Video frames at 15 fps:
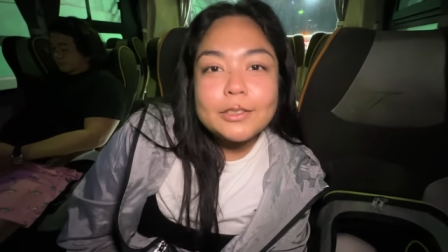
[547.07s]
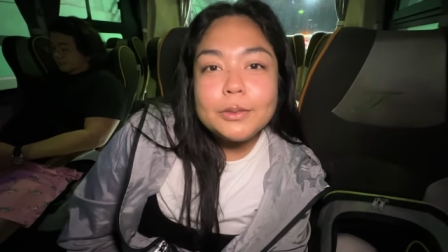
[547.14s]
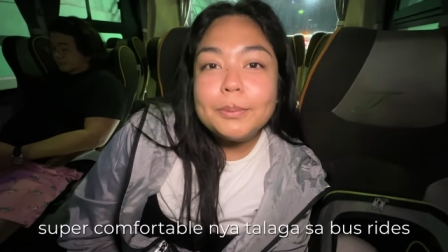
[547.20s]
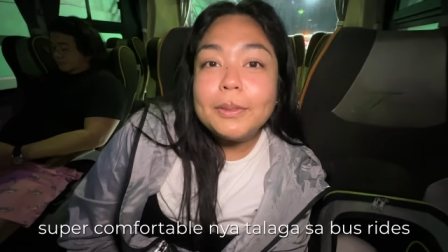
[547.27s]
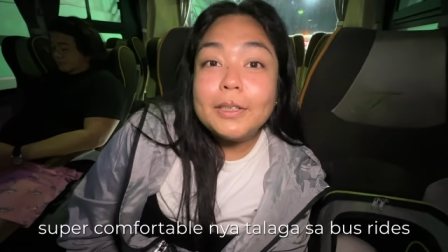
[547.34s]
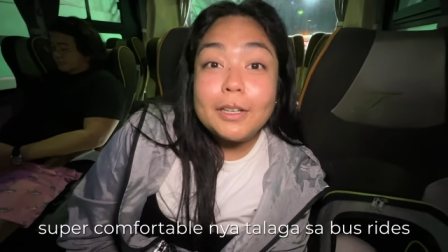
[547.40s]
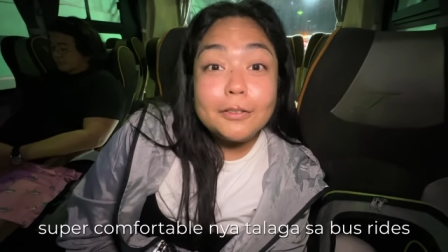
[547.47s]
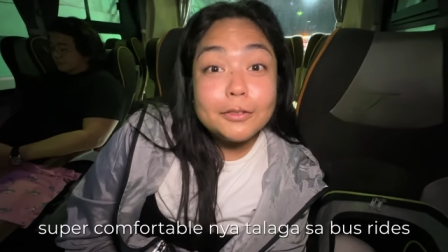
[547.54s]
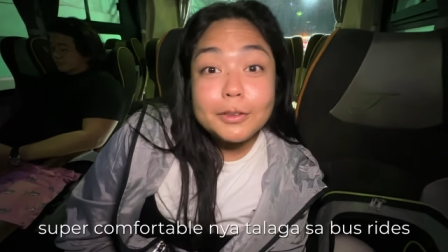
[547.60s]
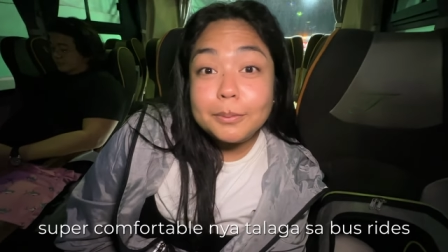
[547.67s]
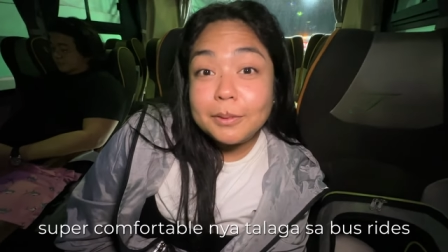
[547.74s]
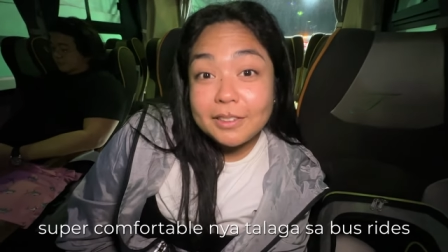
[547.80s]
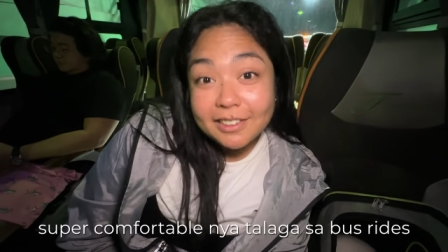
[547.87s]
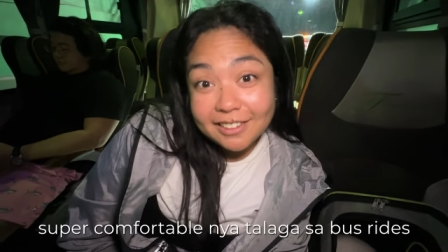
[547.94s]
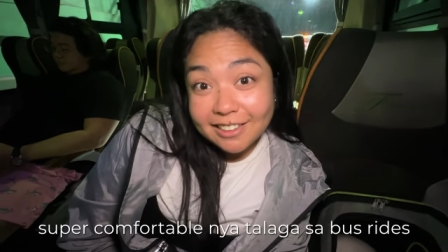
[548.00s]
Super
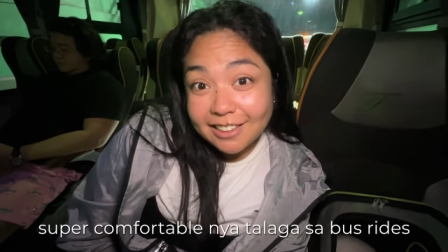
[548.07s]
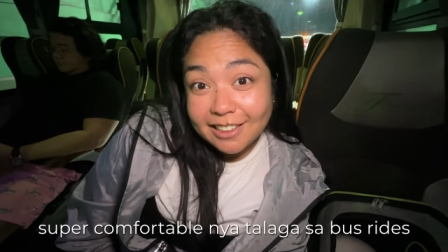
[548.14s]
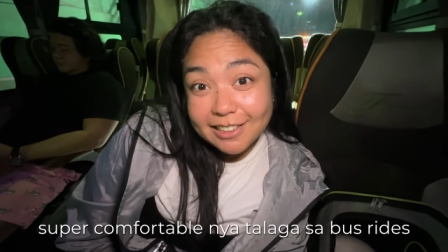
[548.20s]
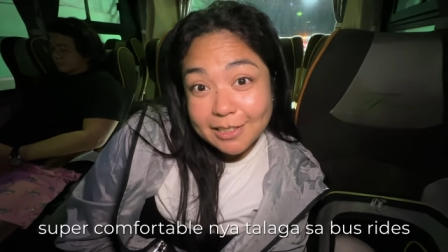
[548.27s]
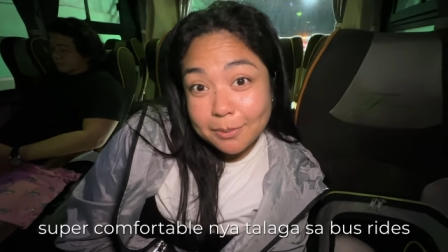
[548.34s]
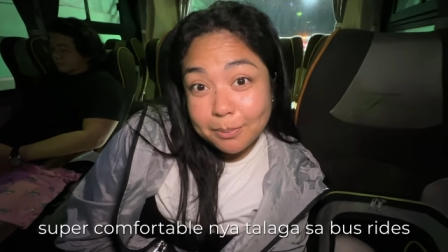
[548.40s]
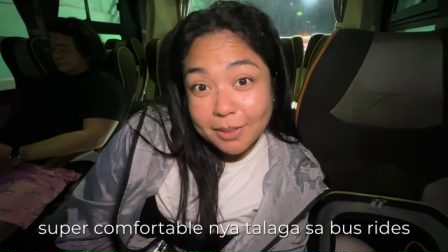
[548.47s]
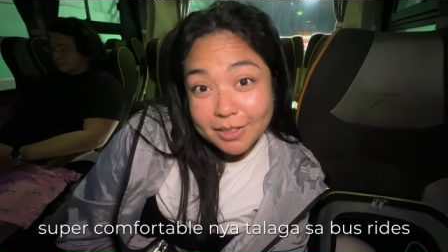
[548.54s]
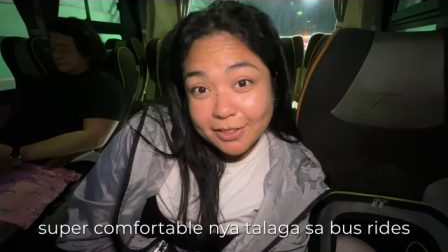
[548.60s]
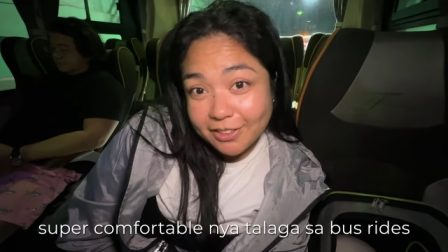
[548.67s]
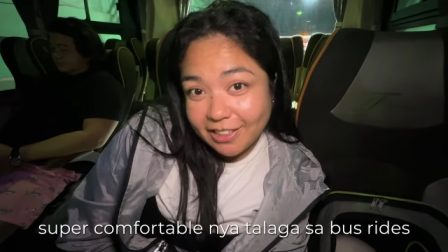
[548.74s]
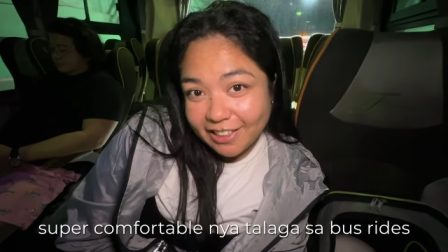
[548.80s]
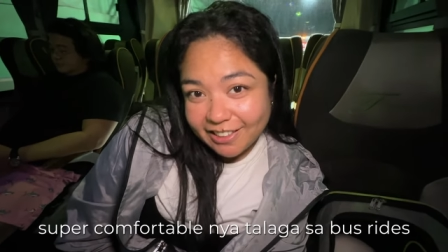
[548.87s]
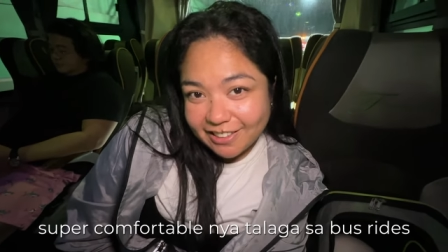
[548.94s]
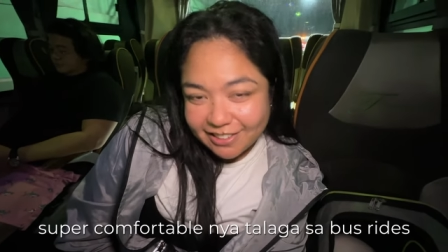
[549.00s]
comfortable from so
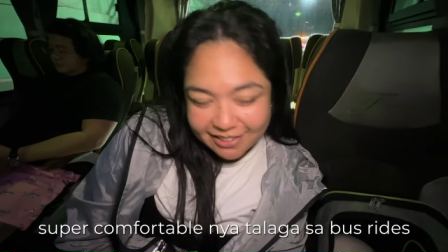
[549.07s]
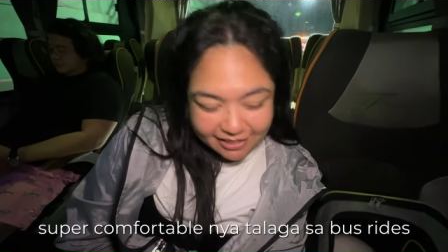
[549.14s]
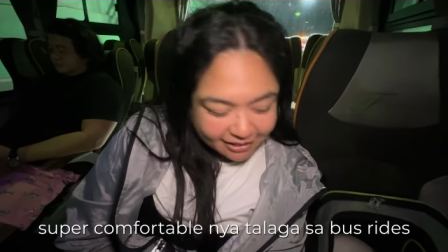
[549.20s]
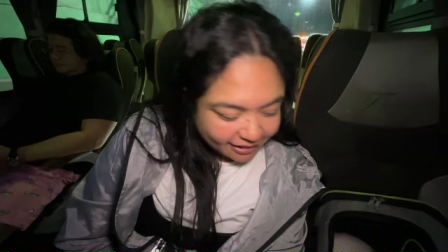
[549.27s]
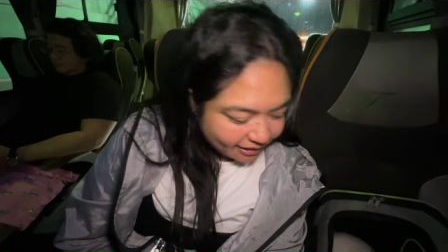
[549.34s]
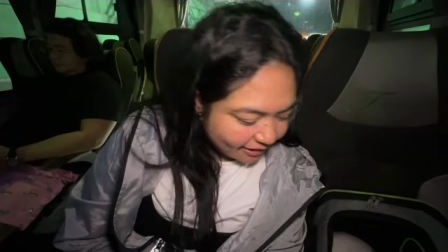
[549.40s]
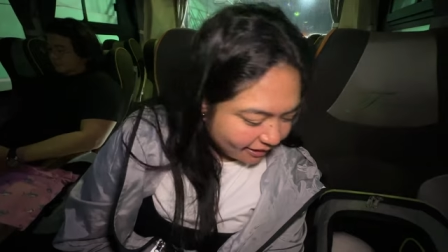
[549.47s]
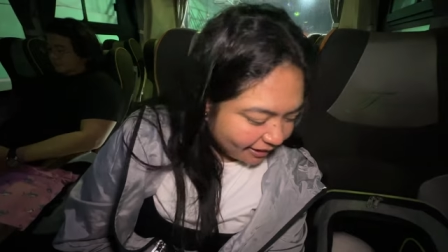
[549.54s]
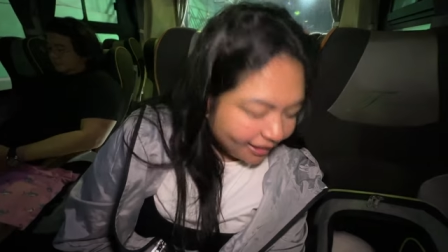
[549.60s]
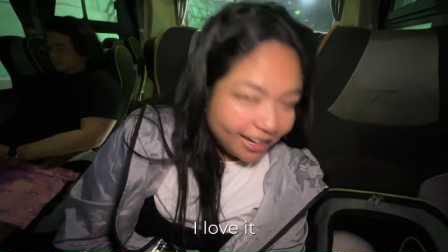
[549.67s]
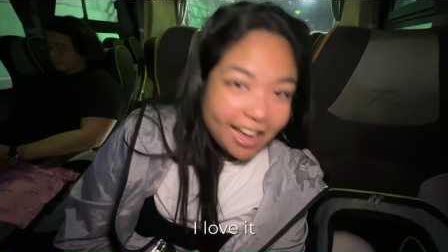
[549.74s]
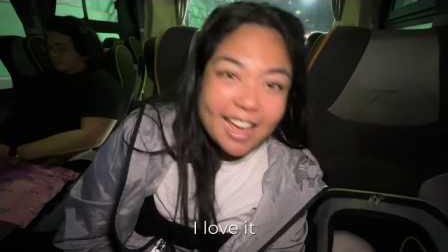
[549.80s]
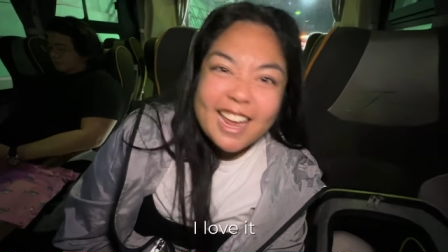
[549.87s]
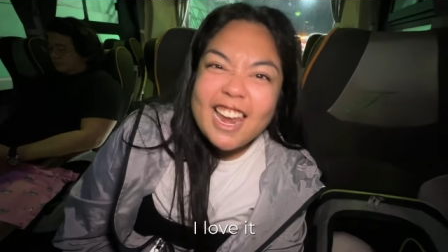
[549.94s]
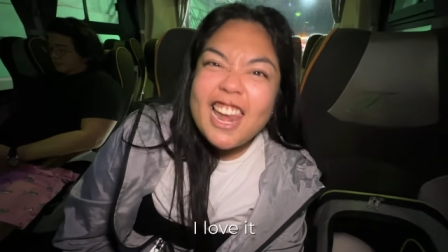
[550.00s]
far away,
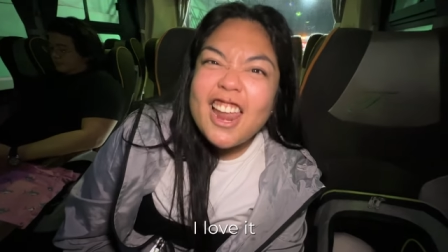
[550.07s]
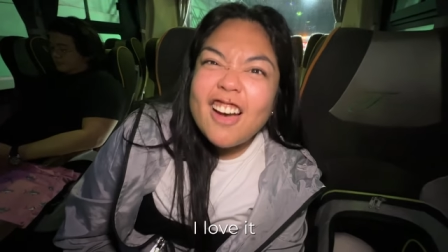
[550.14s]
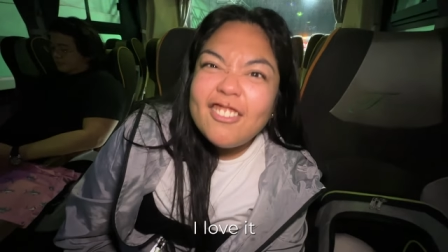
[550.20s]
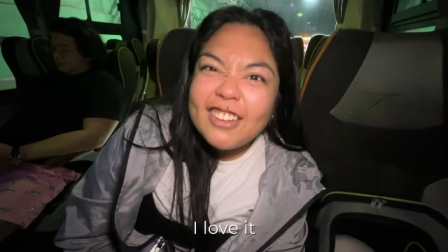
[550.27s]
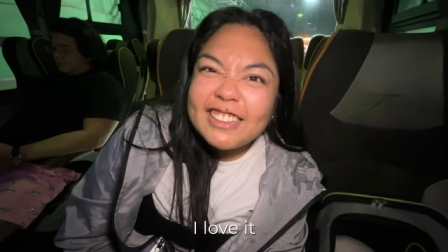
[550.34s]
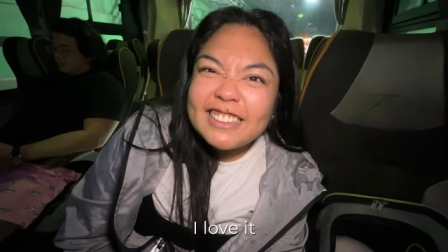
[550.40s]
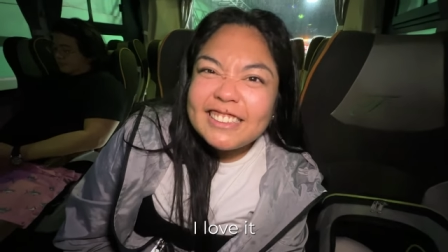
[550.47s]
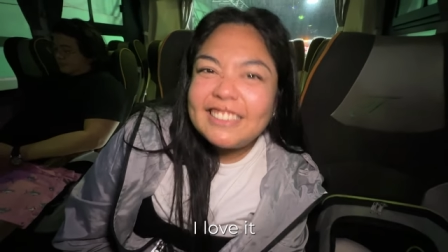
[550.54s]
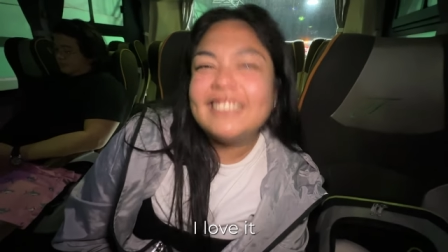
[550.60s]
show us